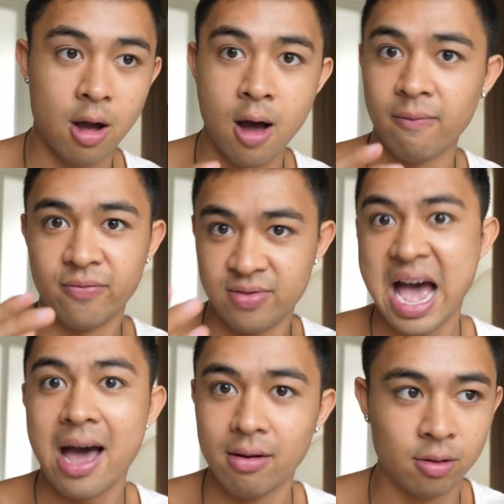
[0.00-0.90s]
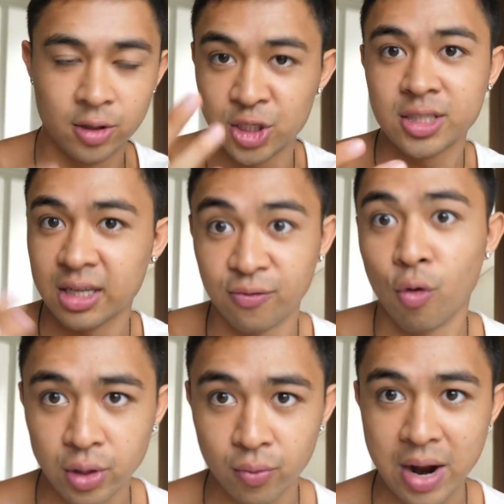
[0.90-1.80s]
of that logistics
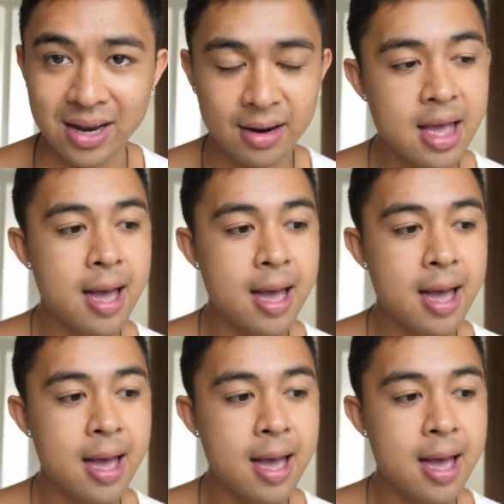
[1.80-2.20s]
for you, right?